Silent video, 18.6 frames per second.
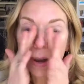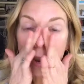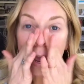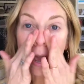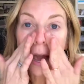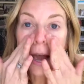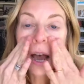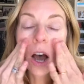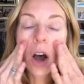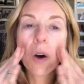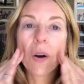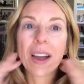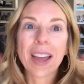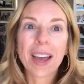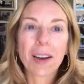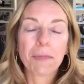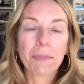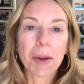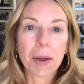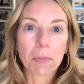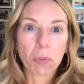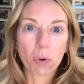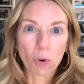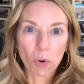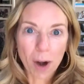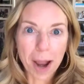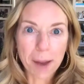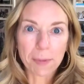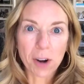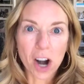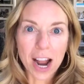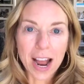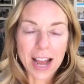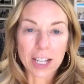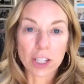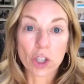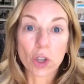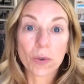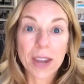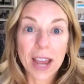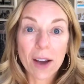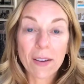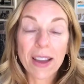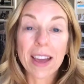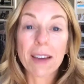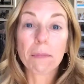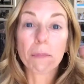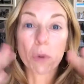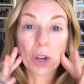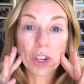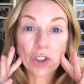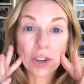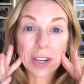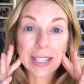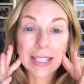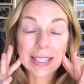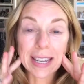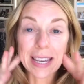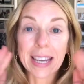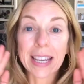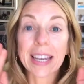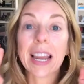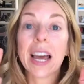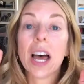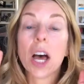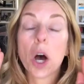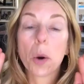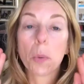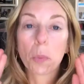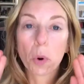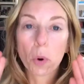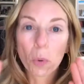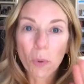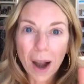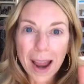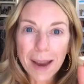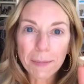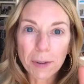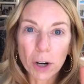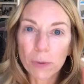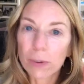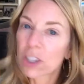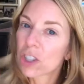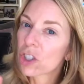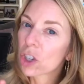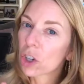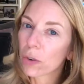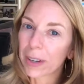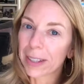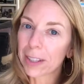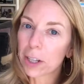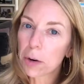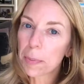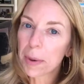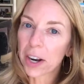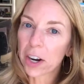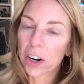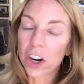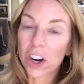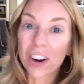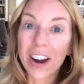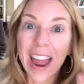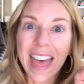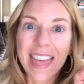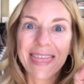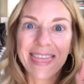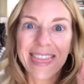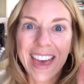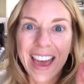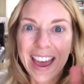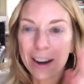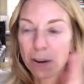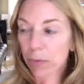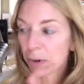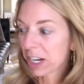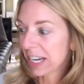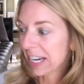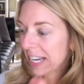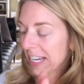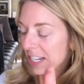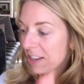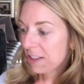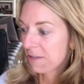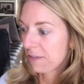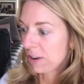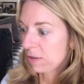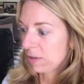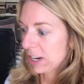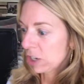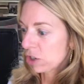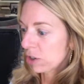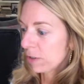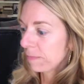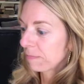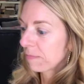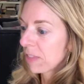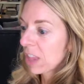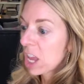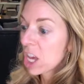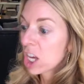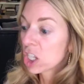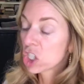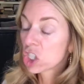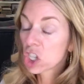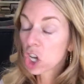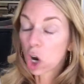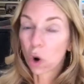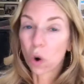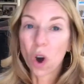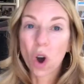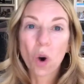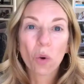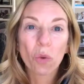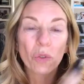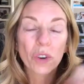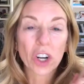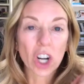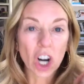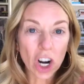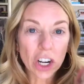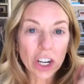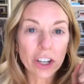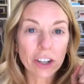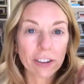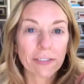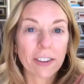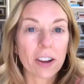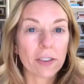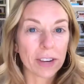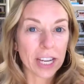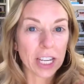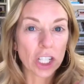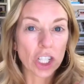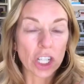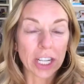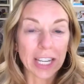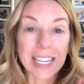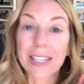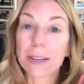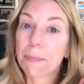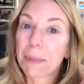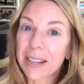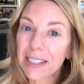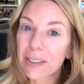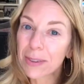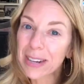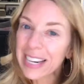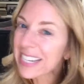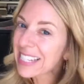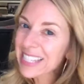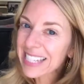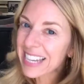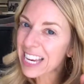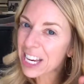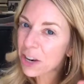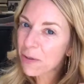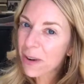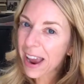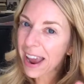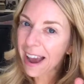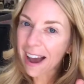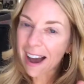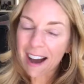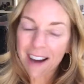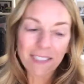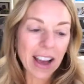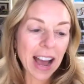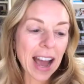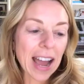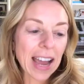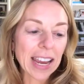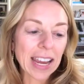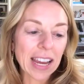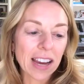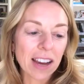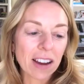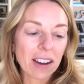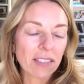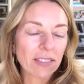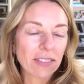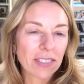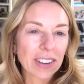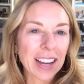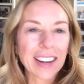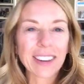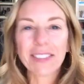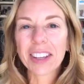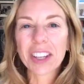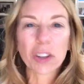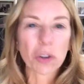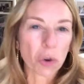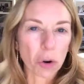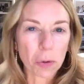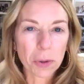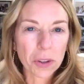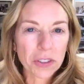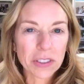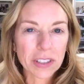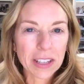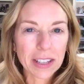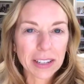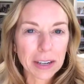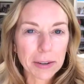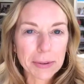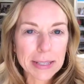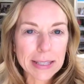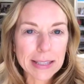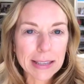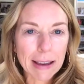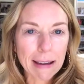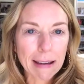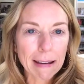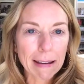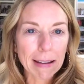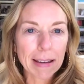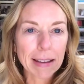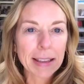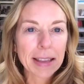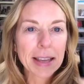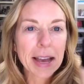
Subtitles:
now I have my primer on. So now I have moisturized skin, primer, which is a great little barrier, and then we're gonna get to the foundation. So regarding your foundation, it depends on what kind of skin you have. I have kind of like normal skin, I would say.